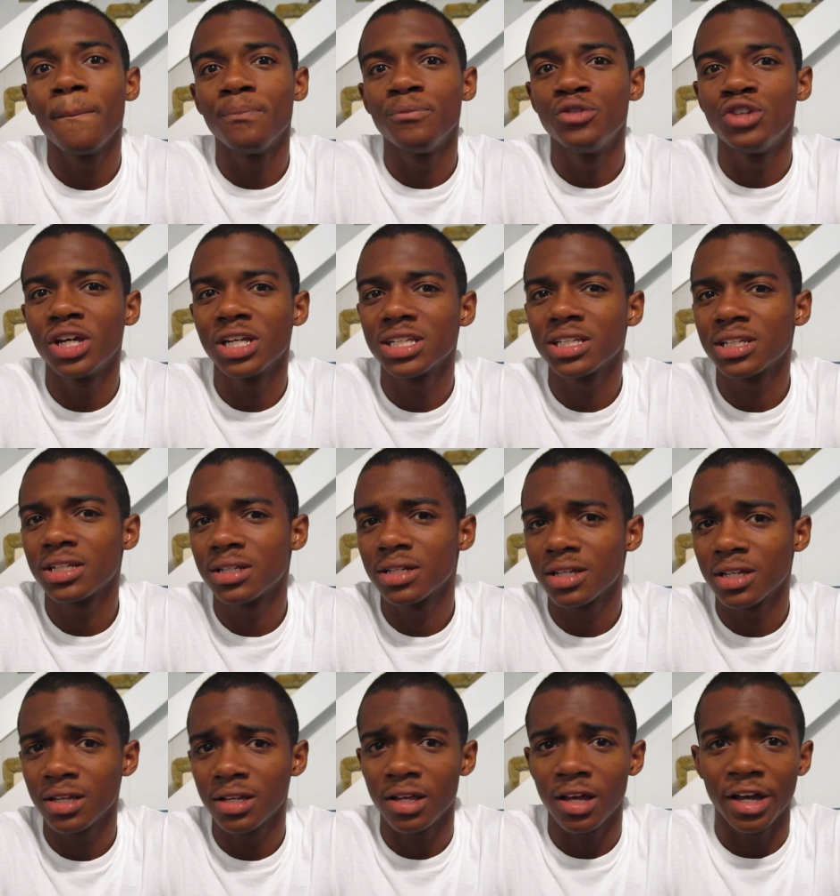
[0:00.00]
just
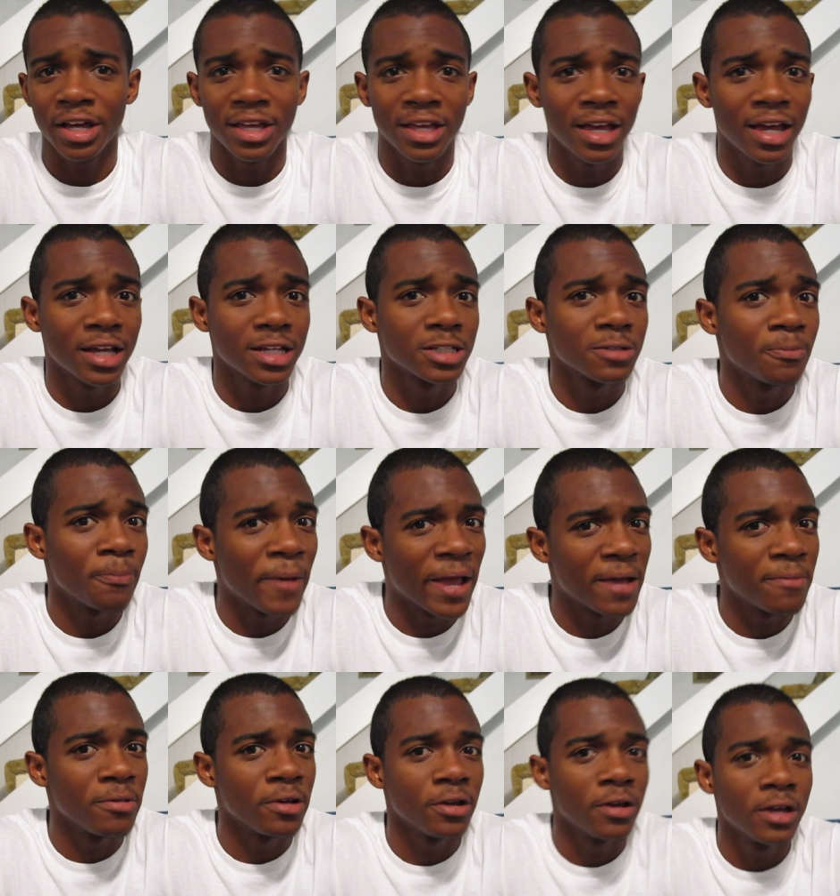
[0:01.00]
I guess
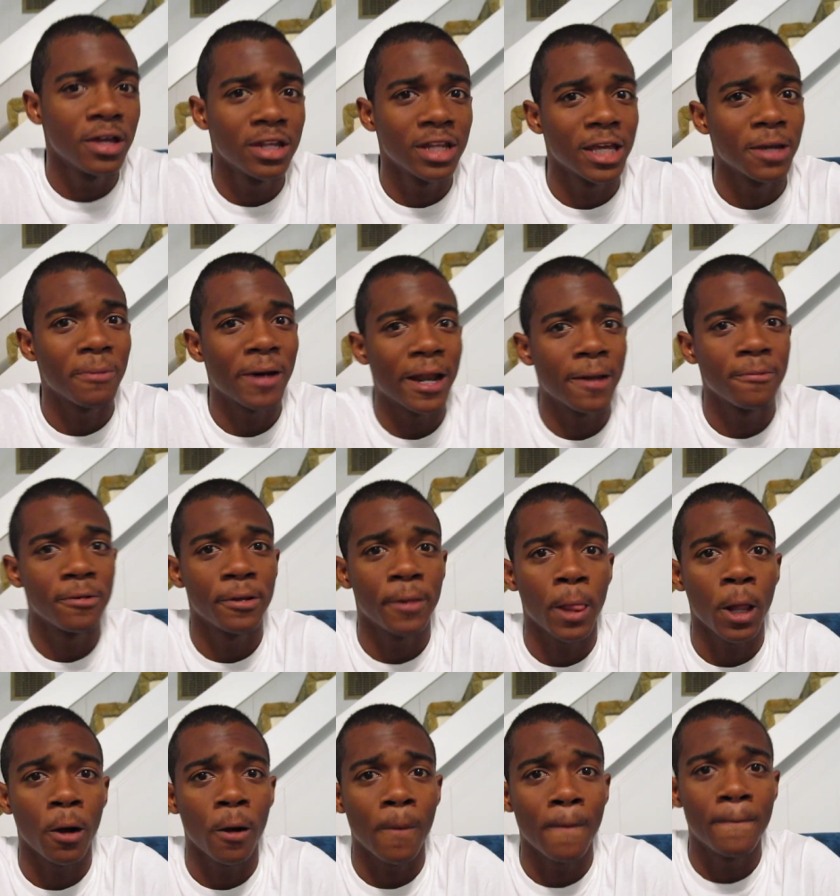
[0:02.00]
maybe he might have been
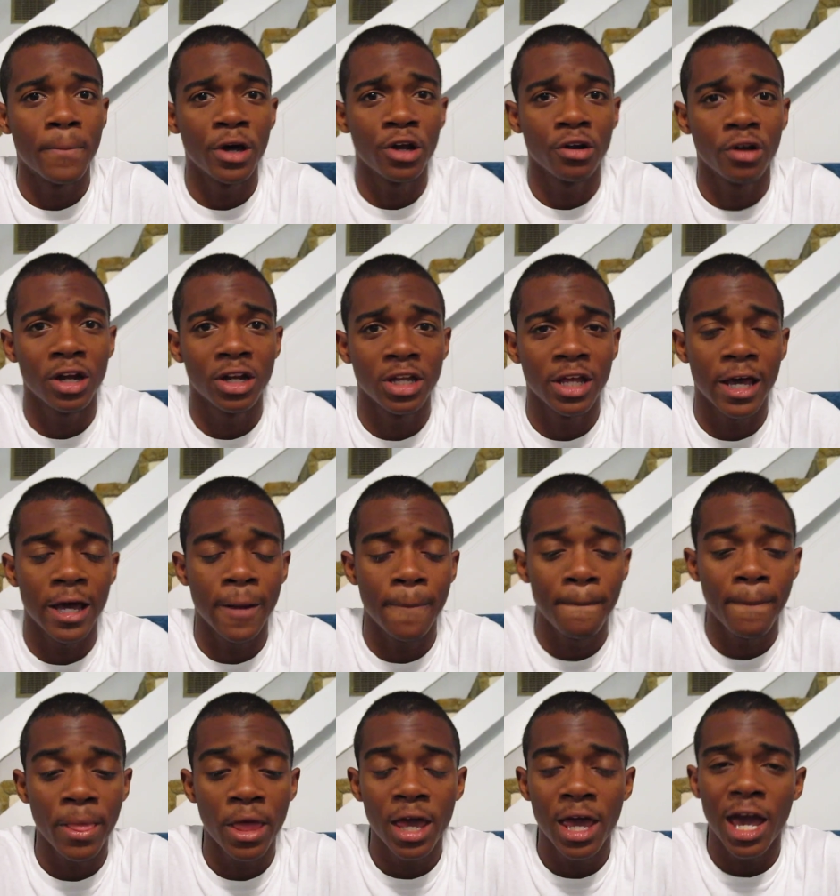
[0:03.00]
um, better at that.
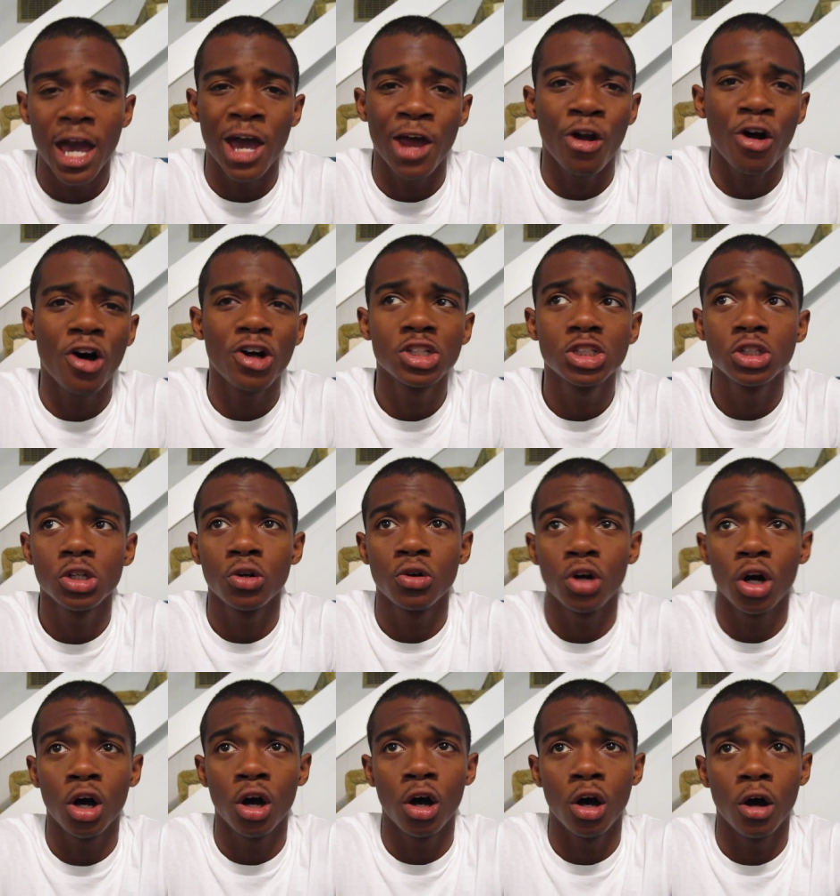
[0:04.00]
And also
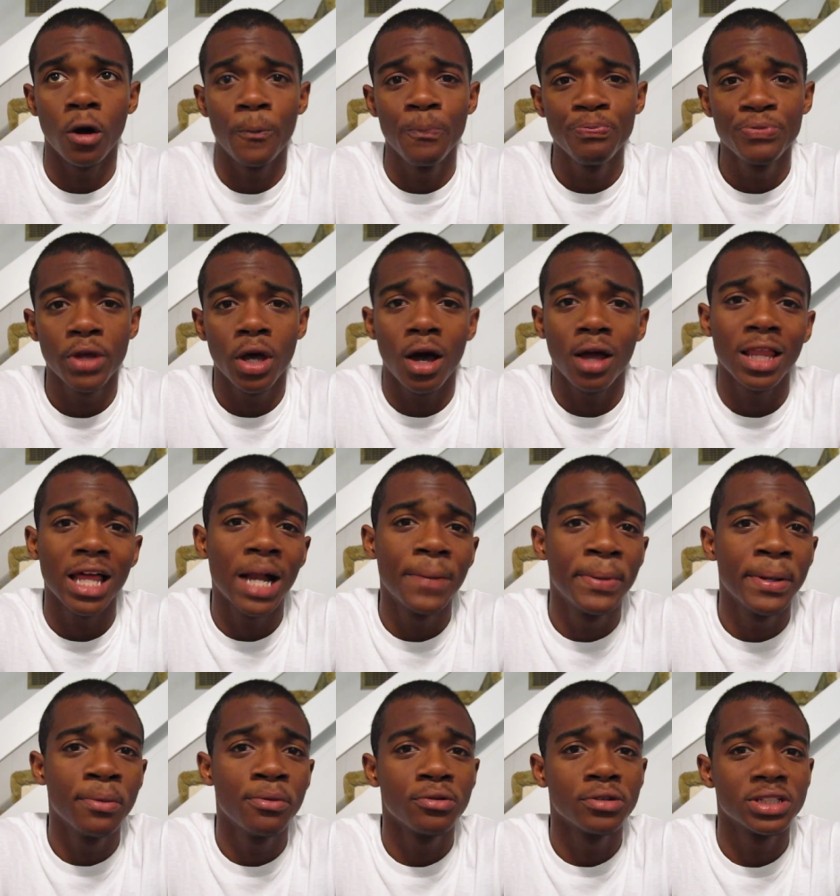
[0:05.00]
uh, a lot of
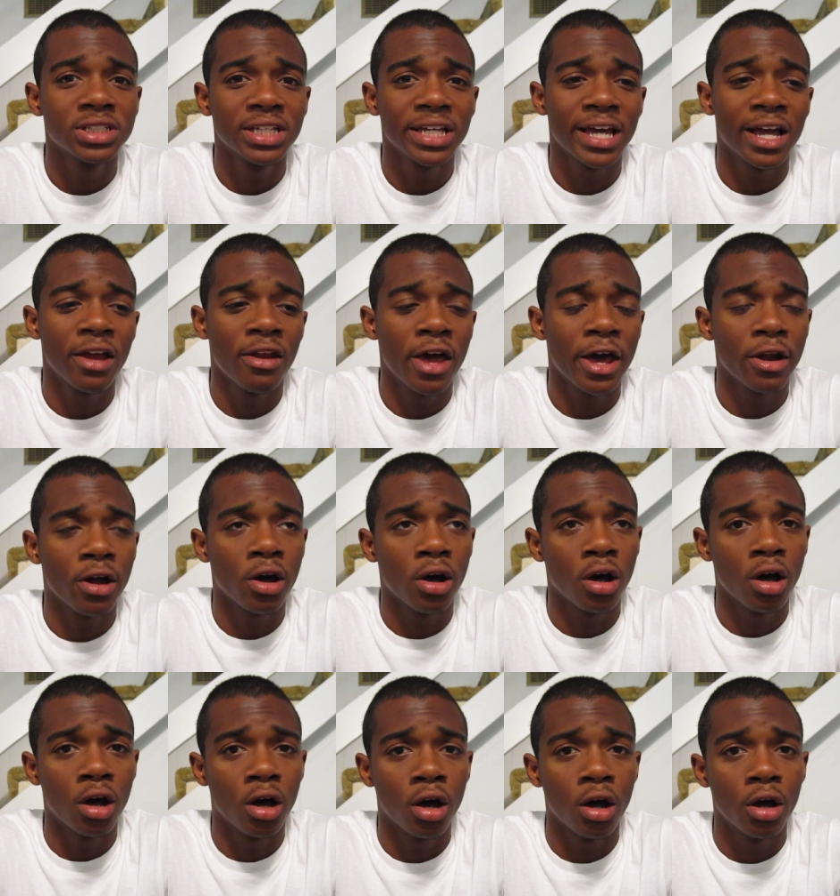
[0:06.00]
people were saying that
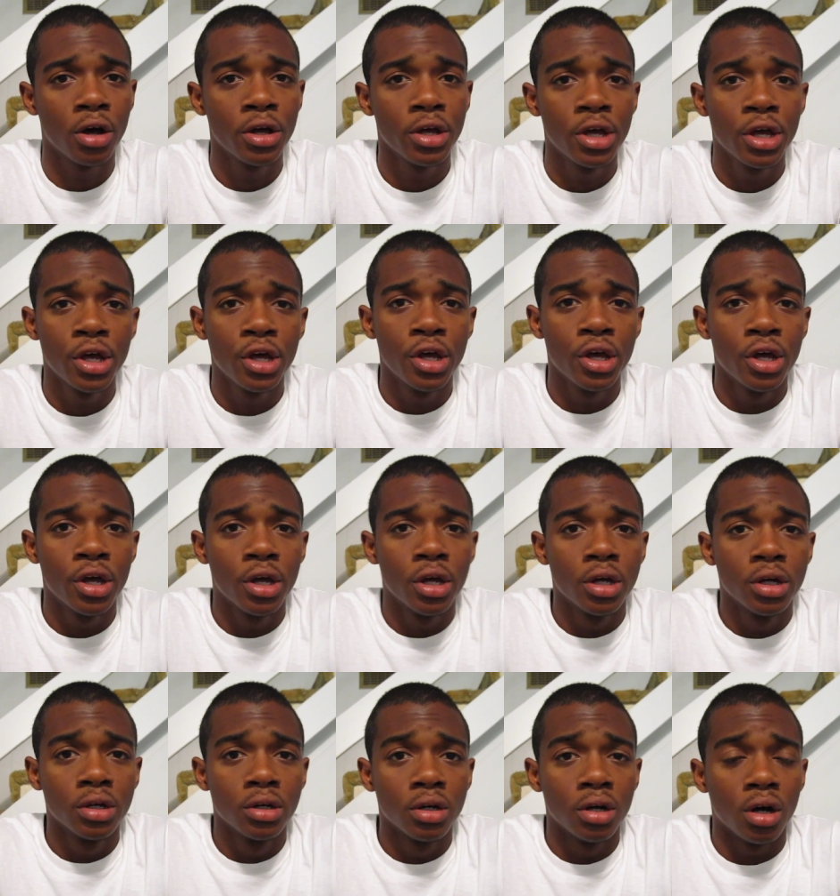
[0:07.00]
uh,
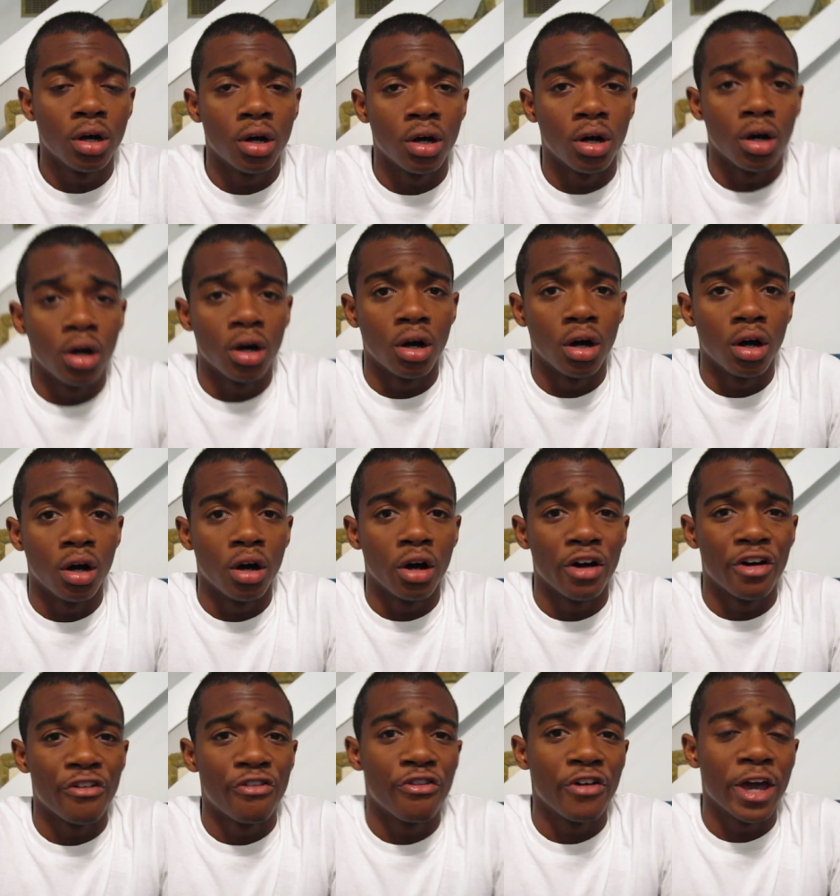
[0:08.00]
uh,
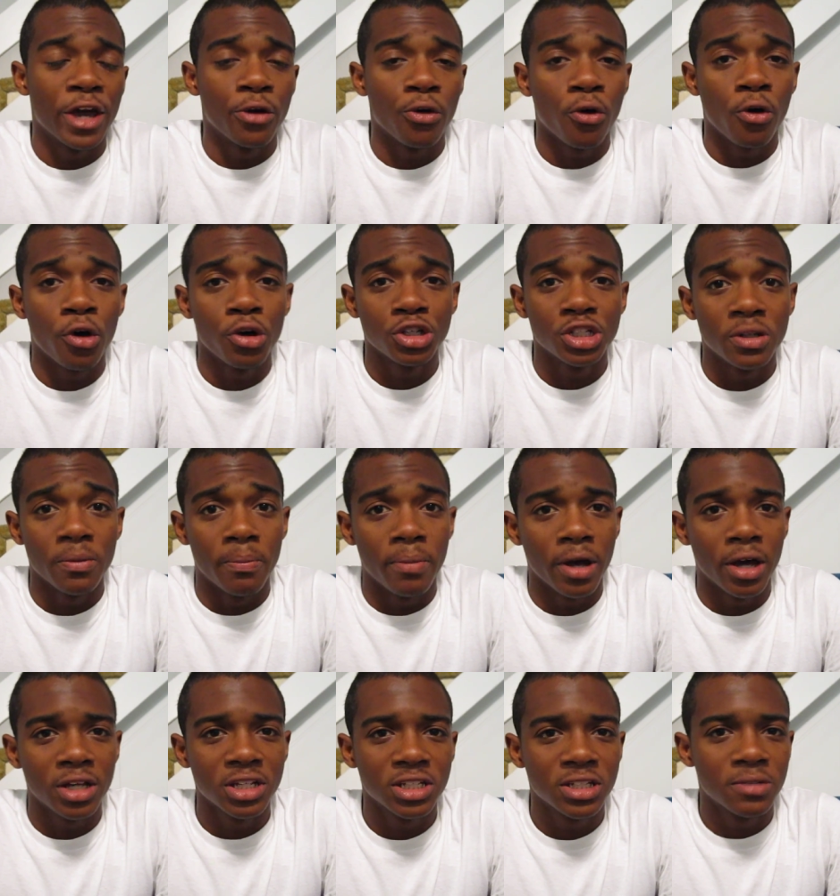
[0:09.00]
Fedor is the
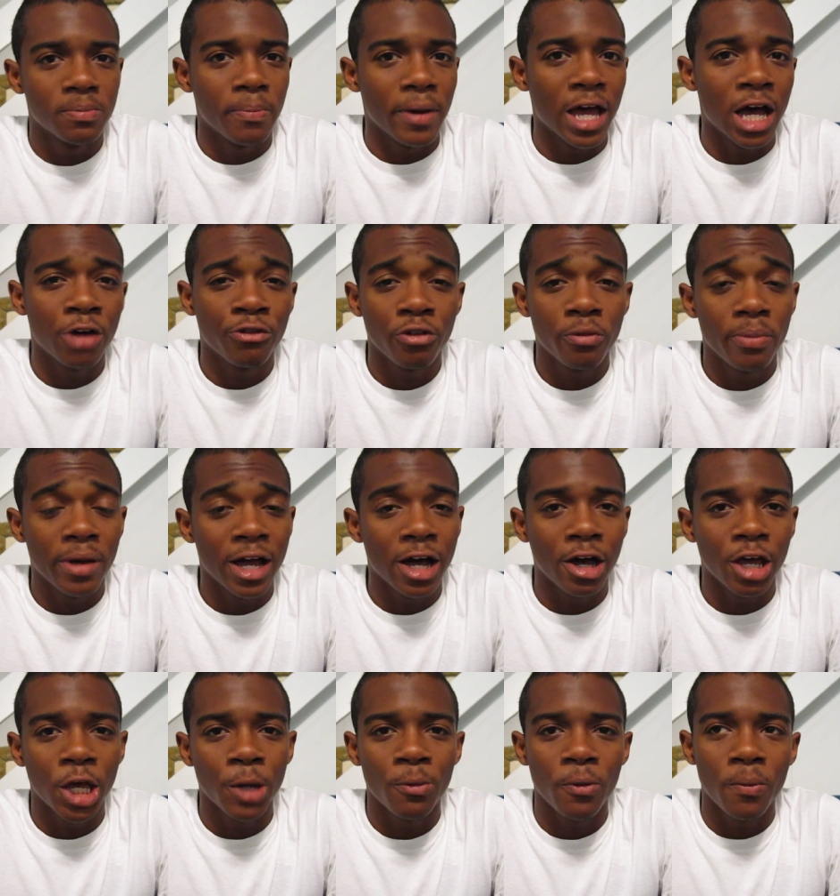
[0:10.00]
best pound for
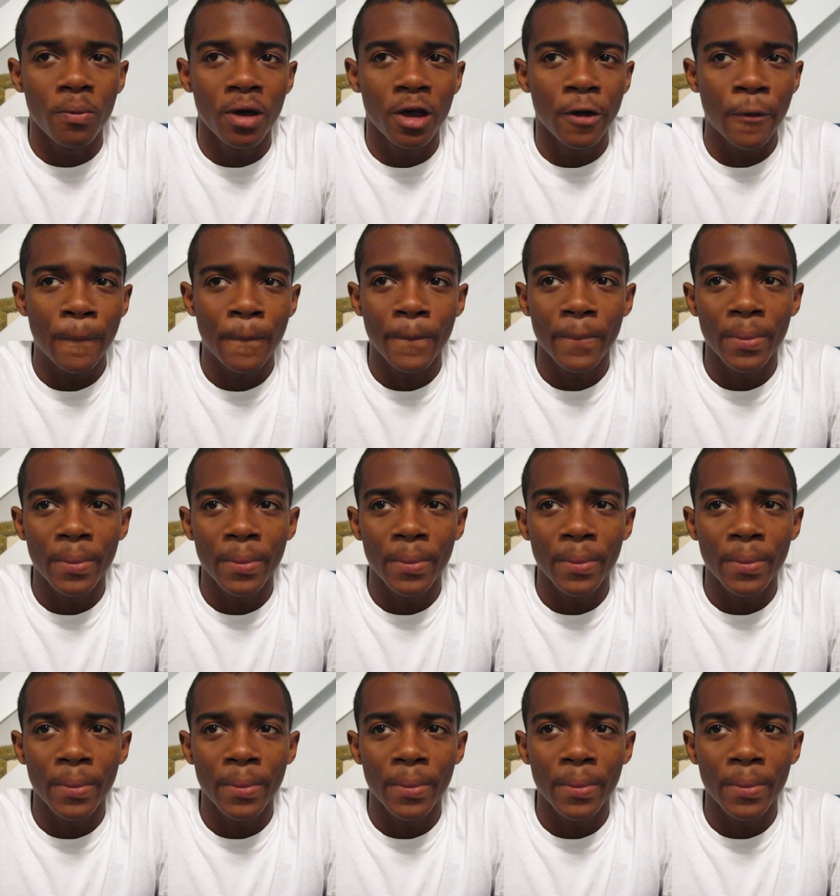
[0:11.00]
pound MMA.